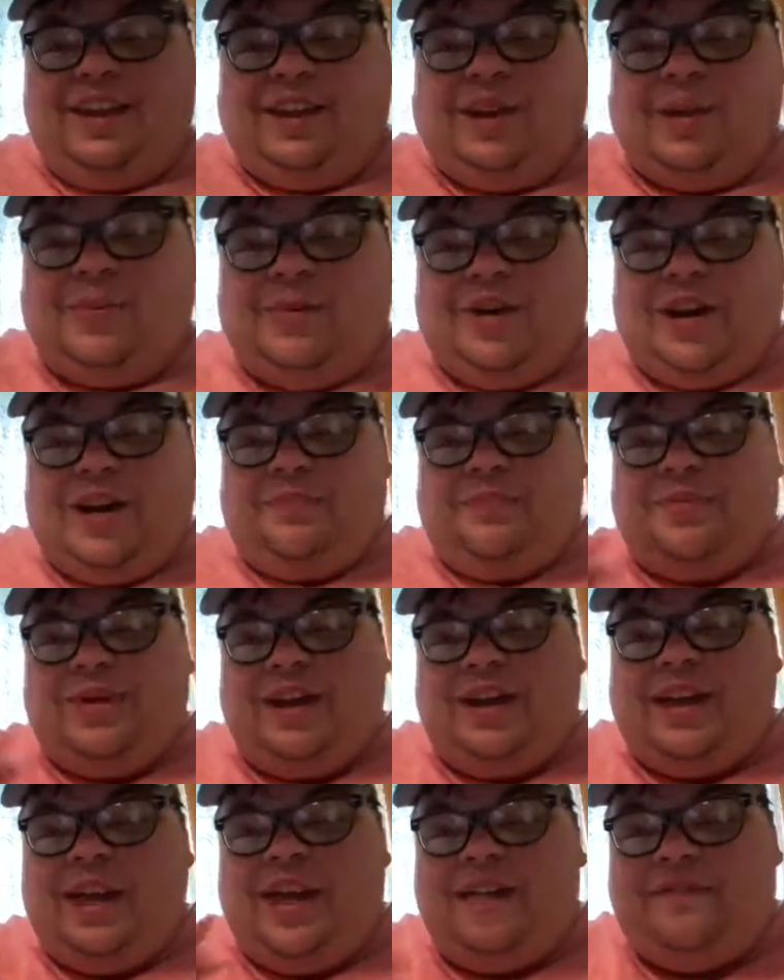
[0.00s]
Good morning,
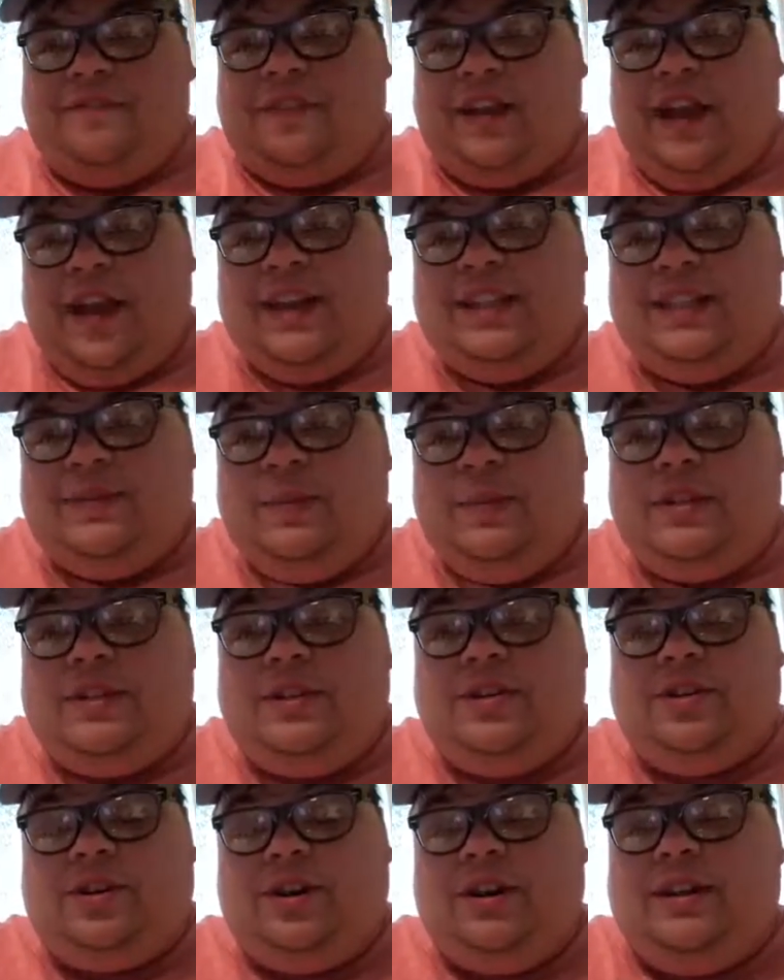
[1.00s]
pre-K friends.
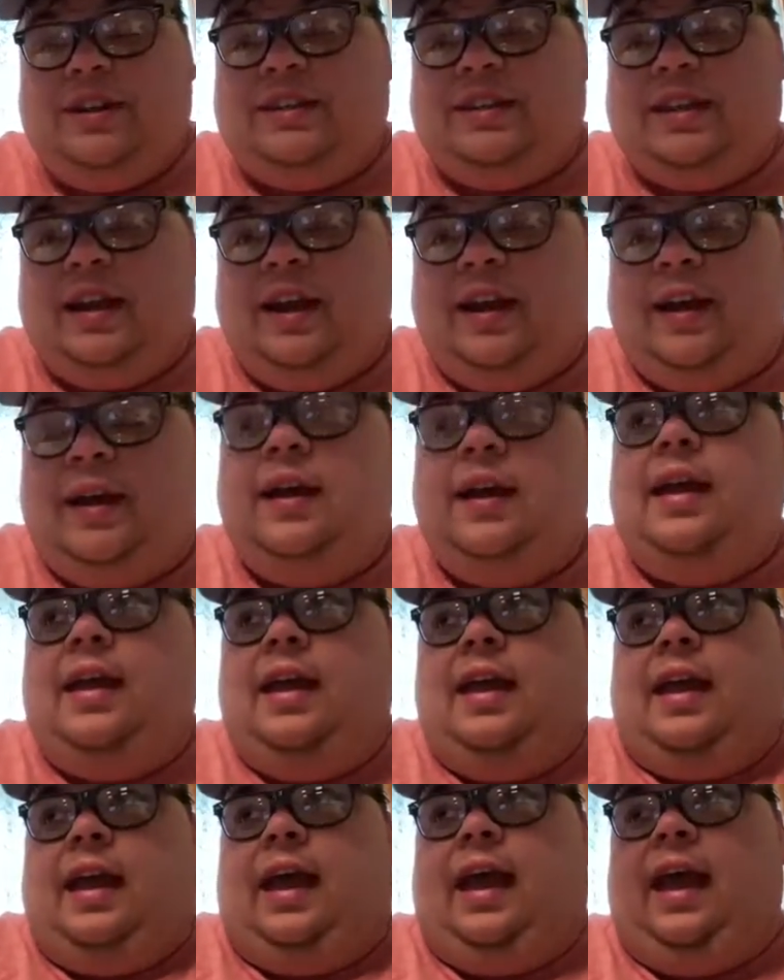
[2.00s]
Mr. Chris here.
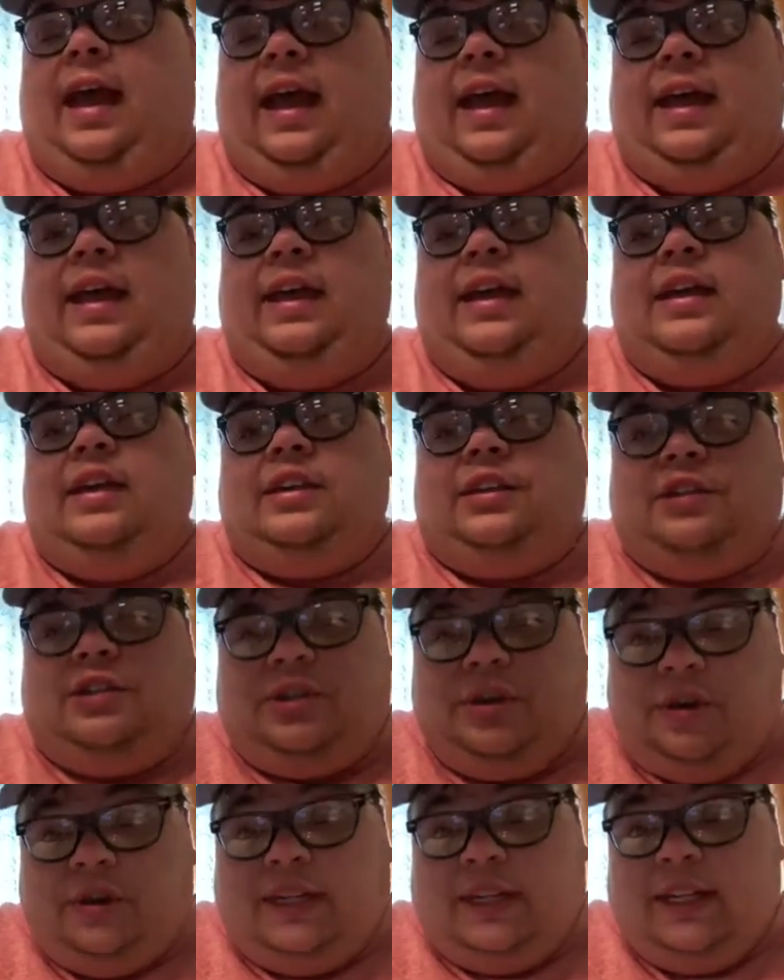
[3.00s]
Hey,
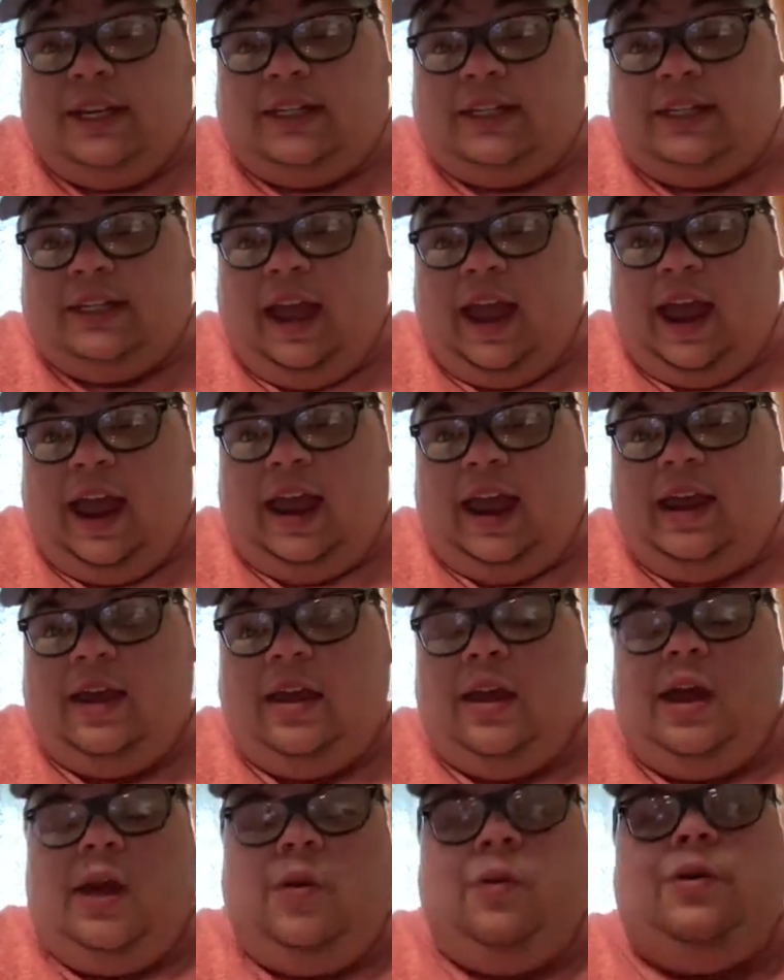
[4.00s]
so
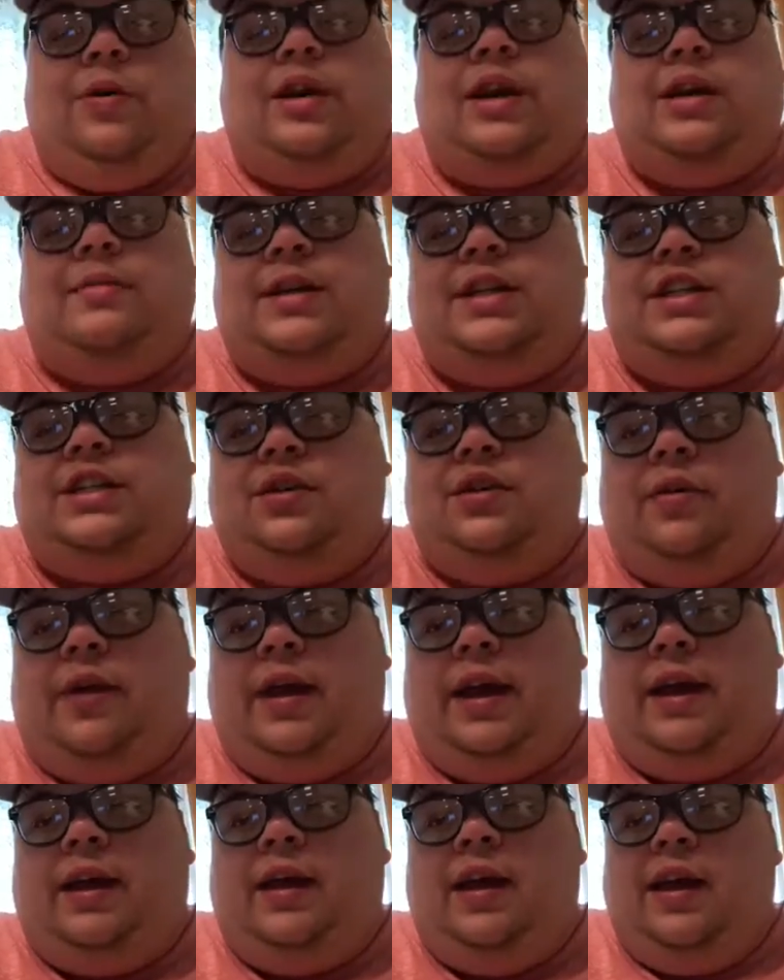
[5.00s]
today we're going to be
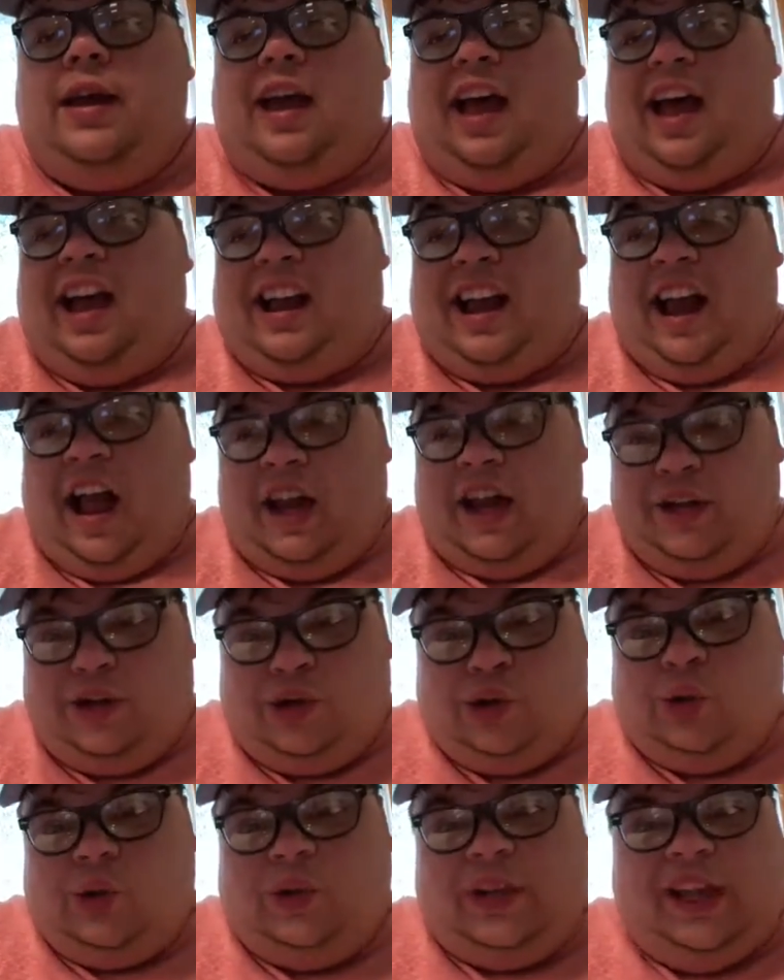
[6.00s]
doing a kind
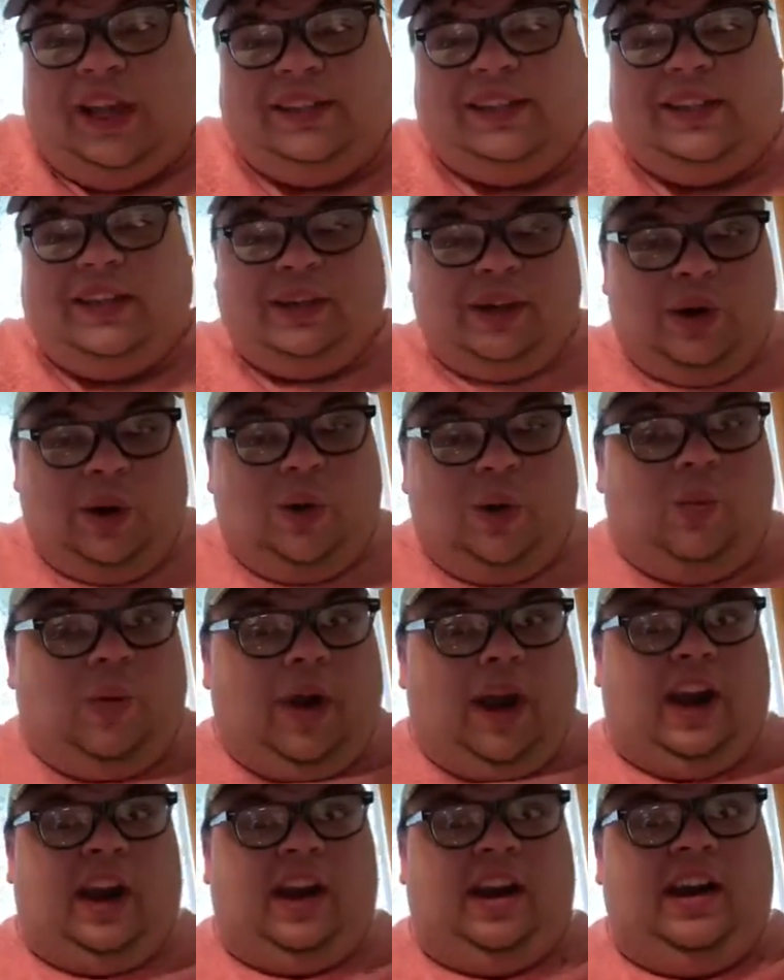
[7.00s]
of cool lesson
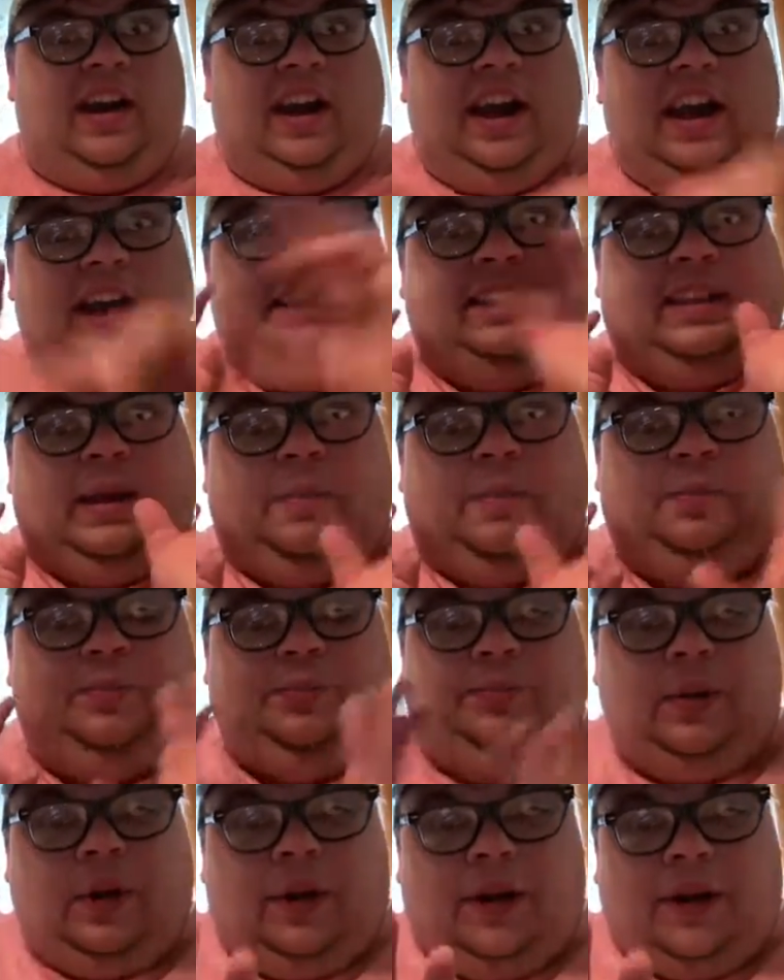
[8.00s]
where it's a
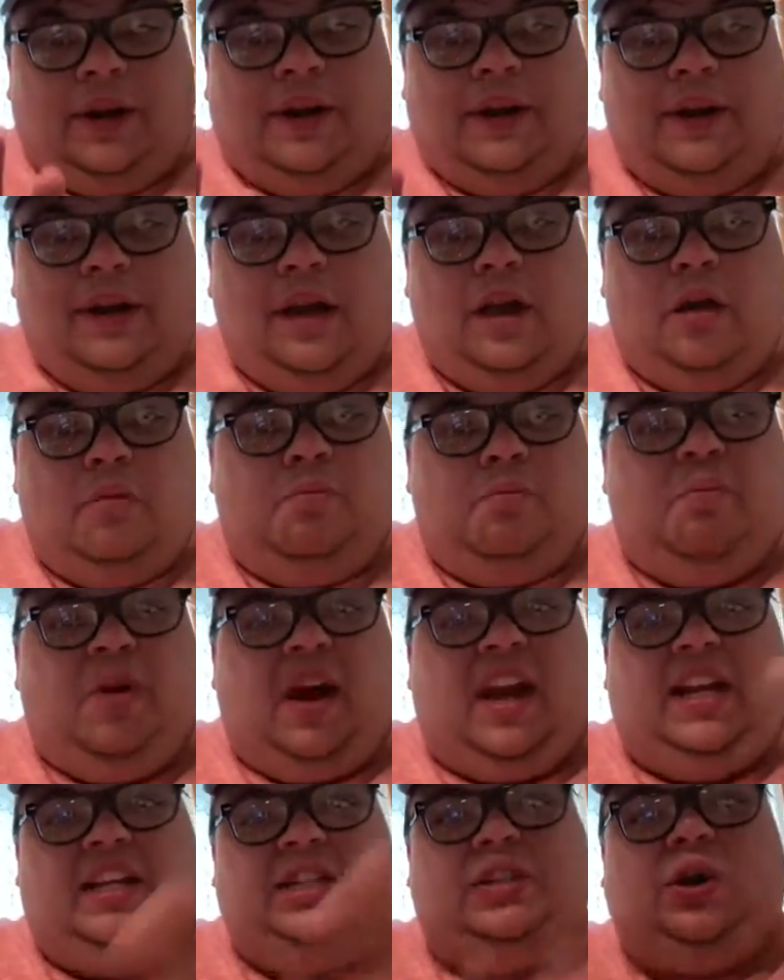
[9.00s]
book,
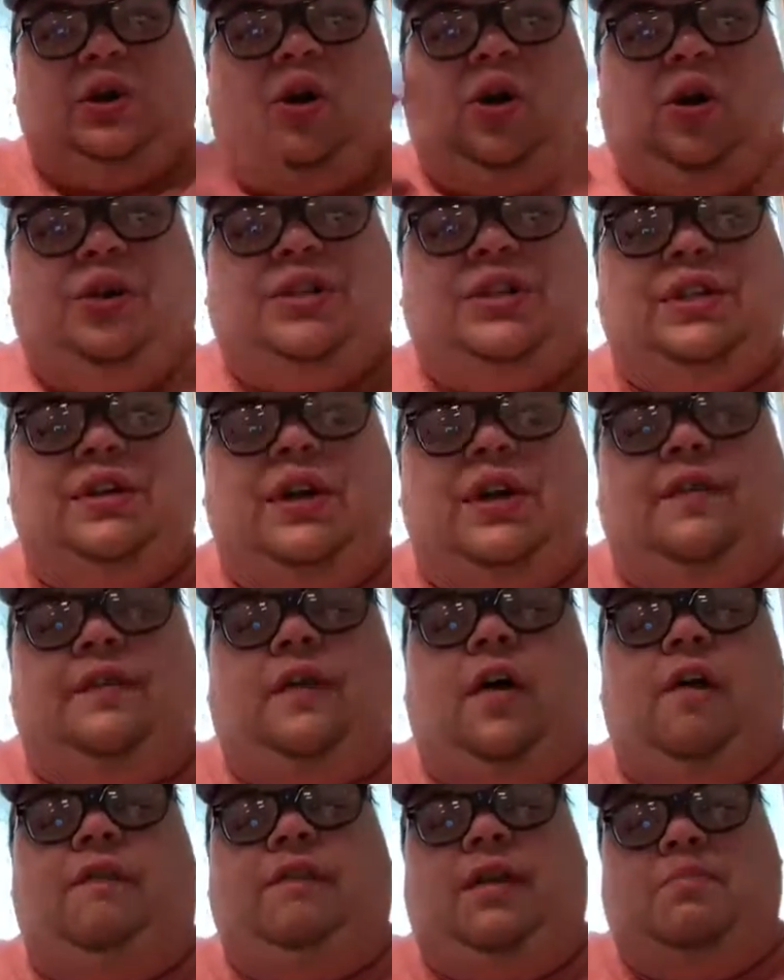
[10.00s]
but it's also
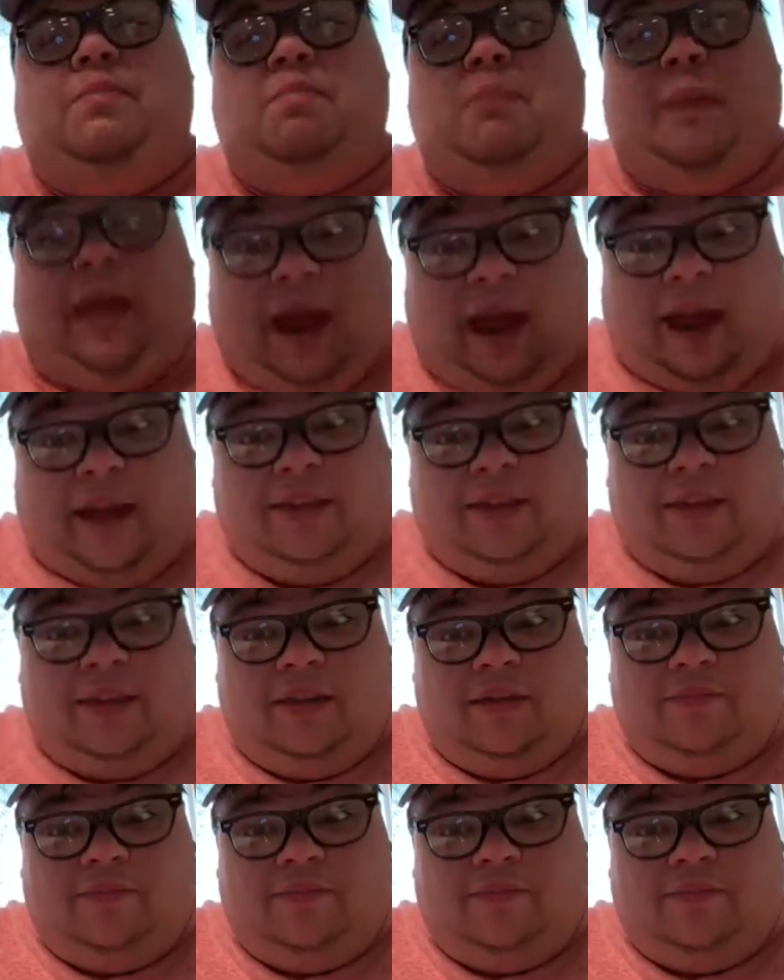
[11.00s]
involving math.